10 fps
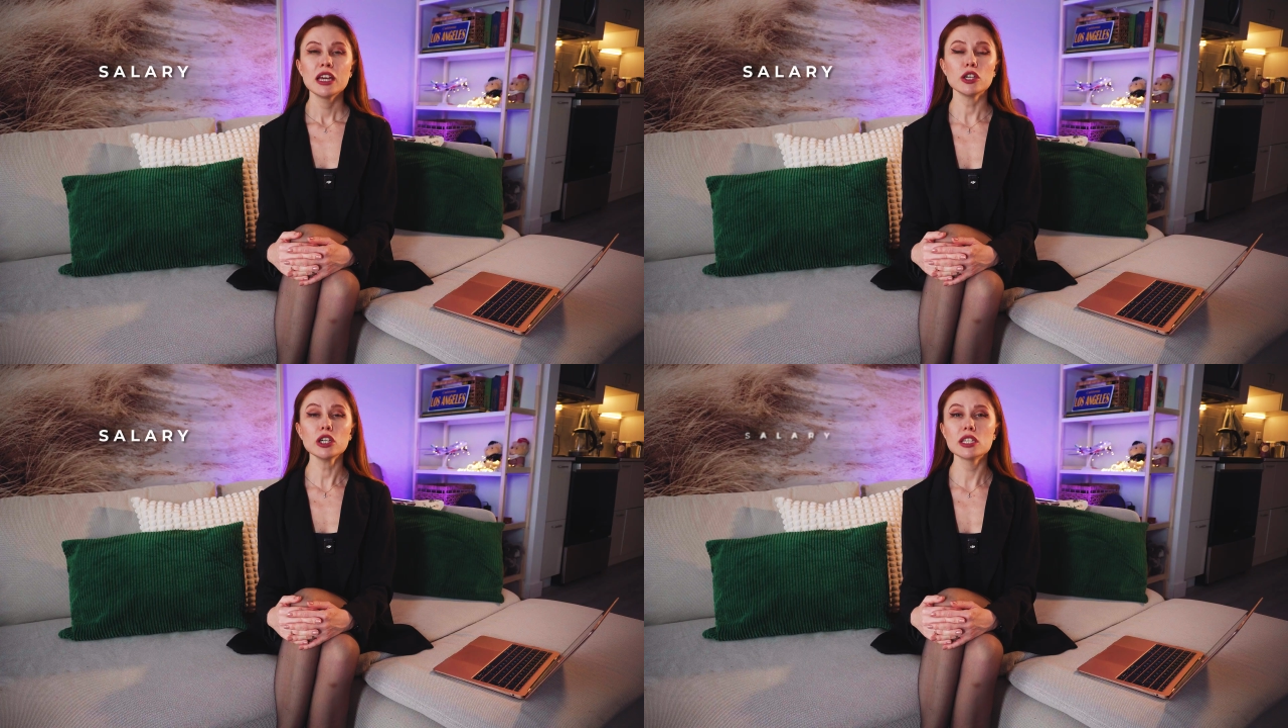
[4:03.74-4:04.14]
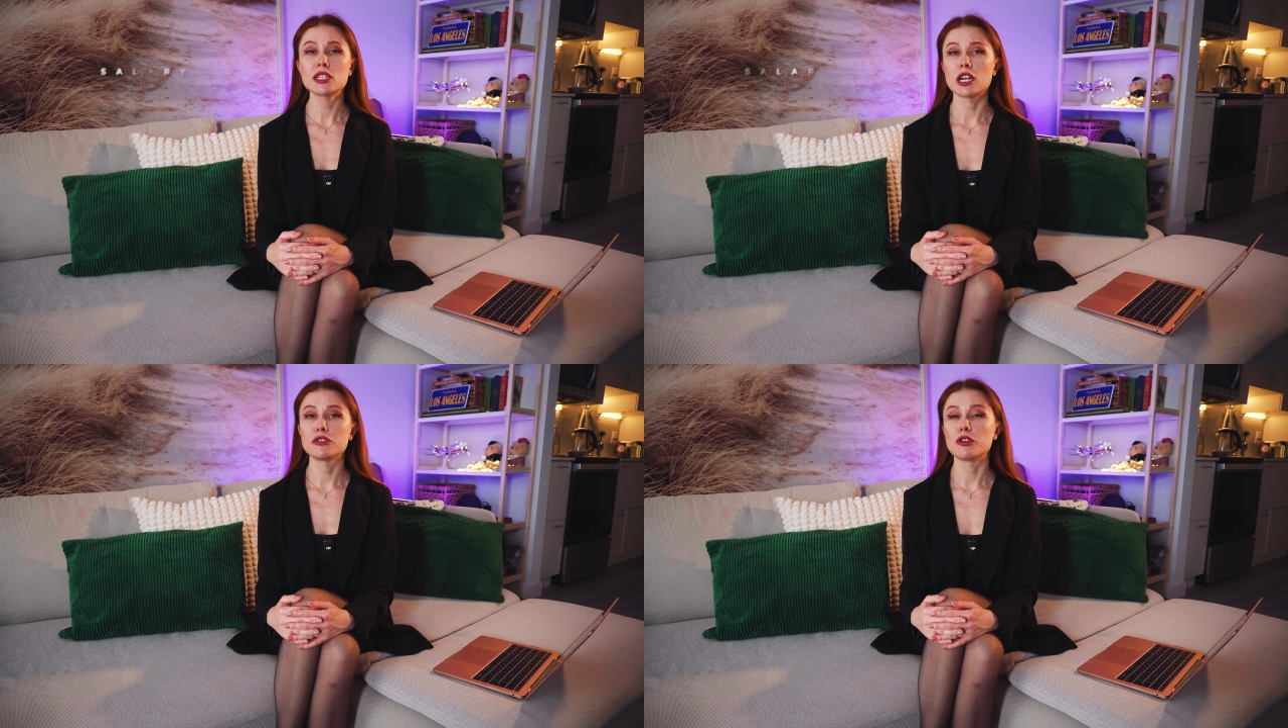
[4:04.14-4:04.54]
You're gonna
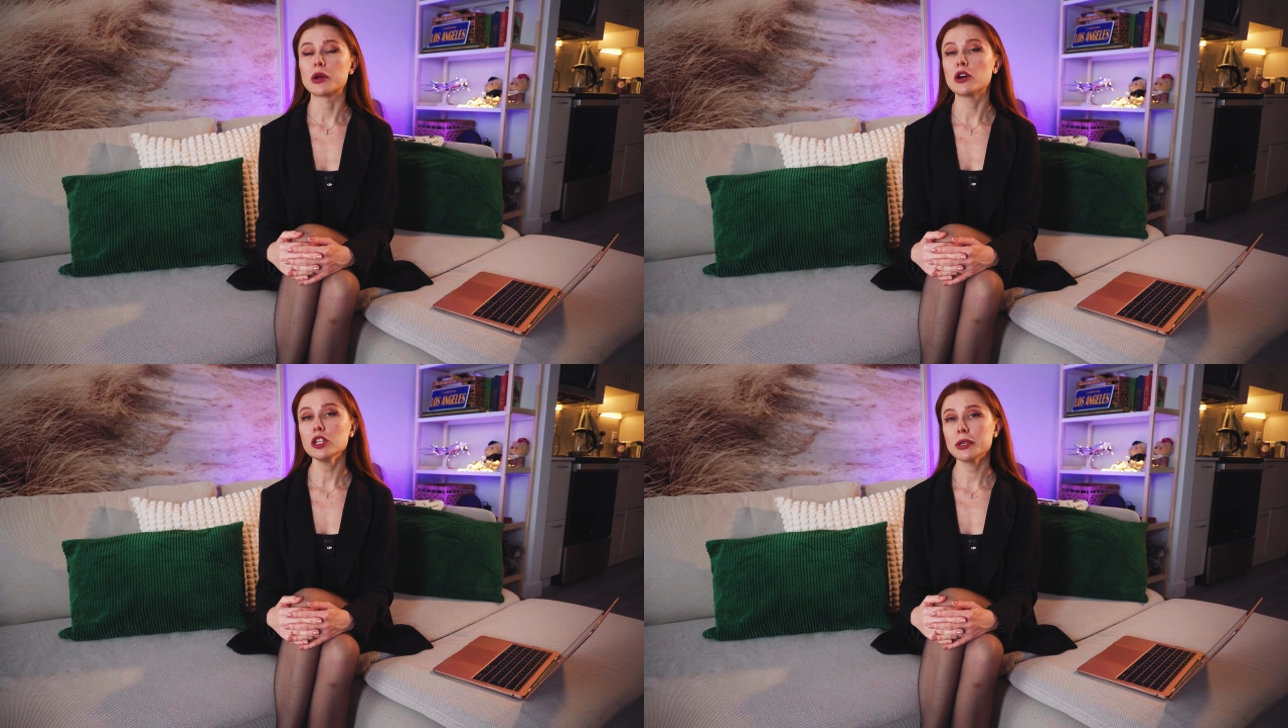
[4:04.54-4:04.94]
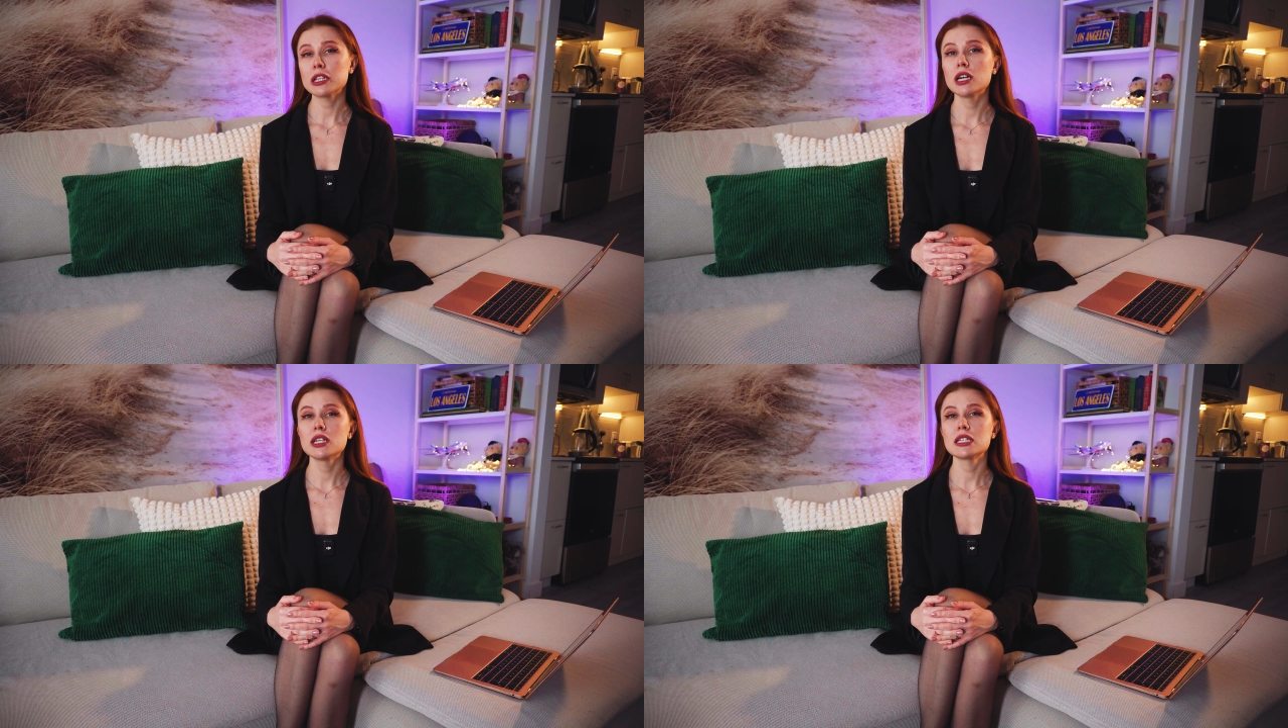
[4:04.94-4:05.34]
start from economy
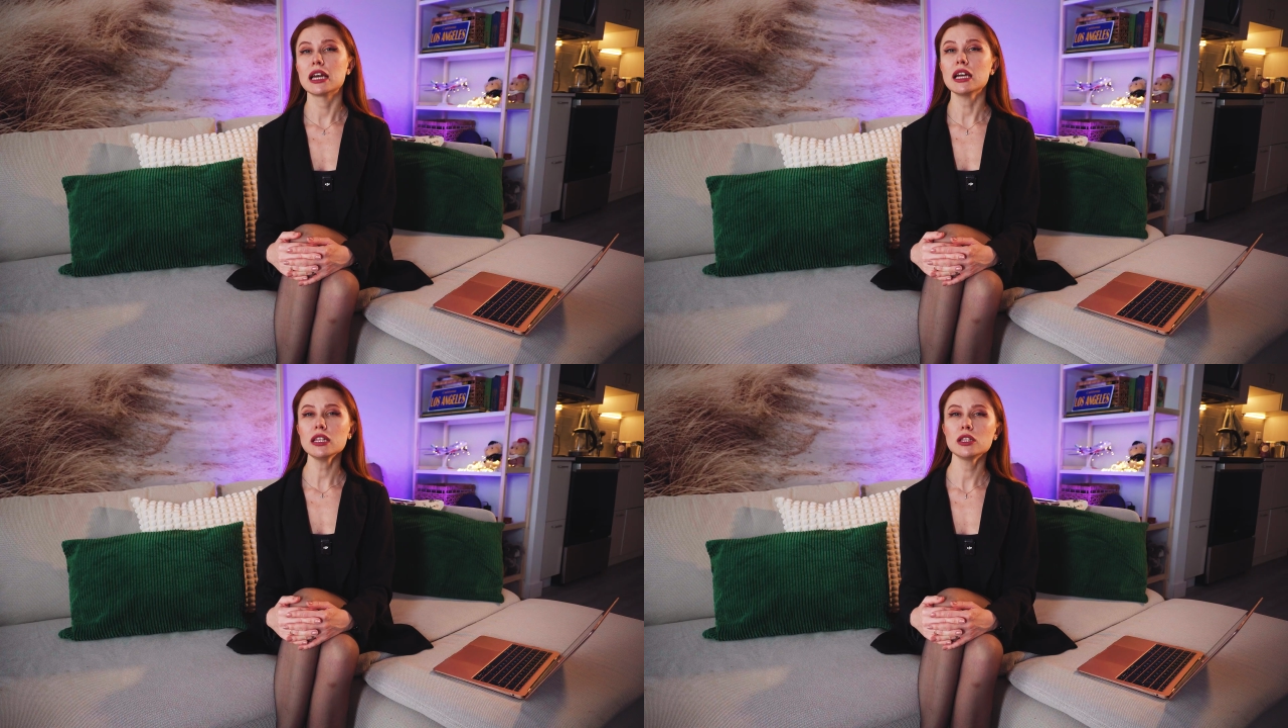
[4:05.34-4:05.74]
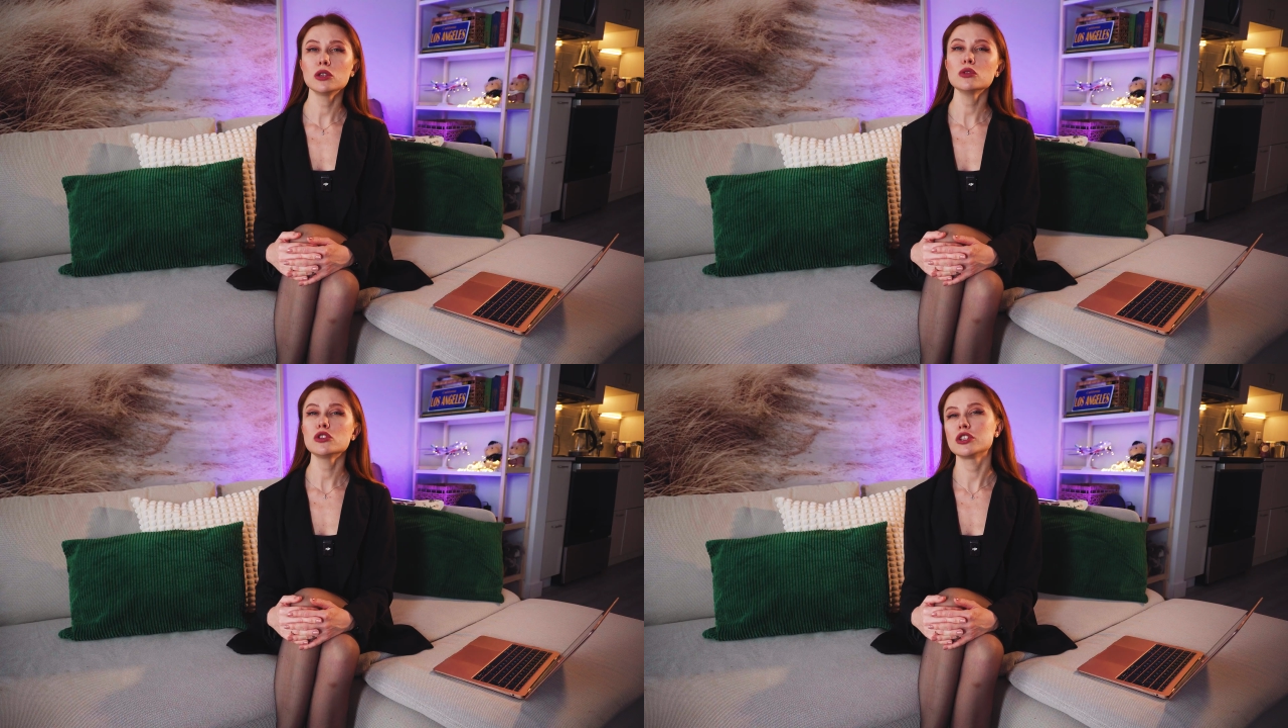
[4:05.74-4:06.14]
class and
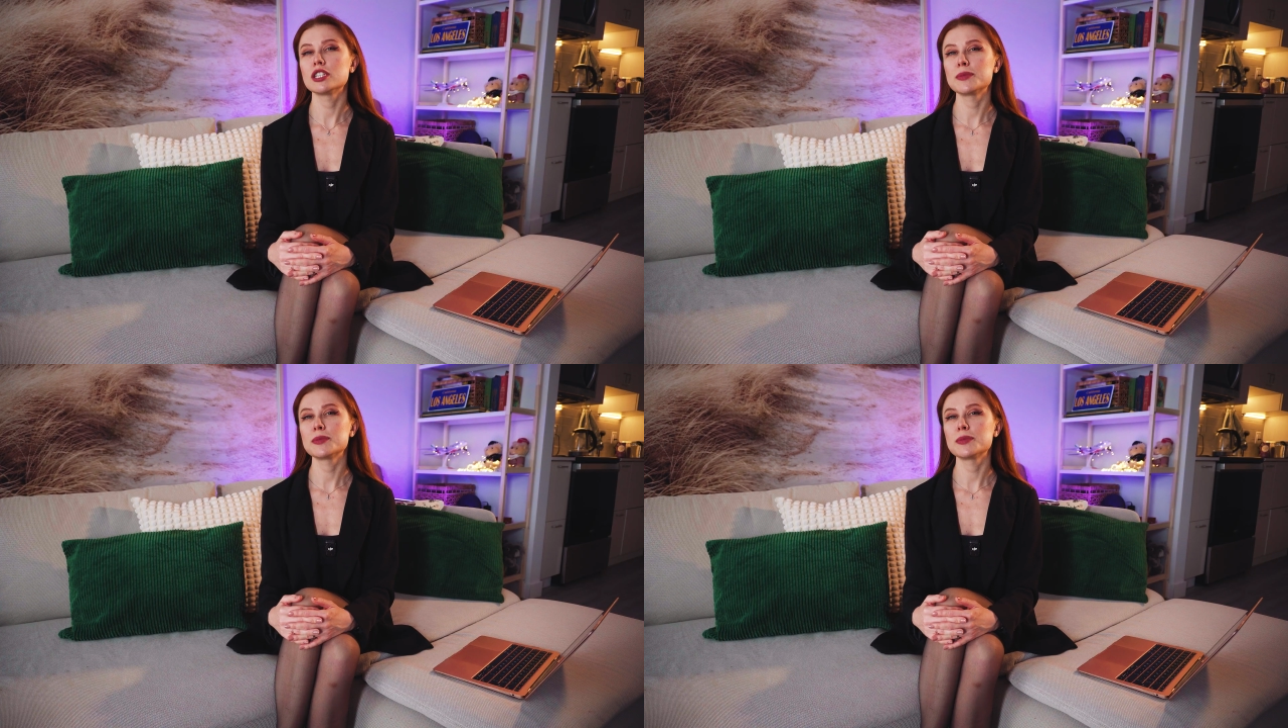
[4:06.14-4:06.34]
you should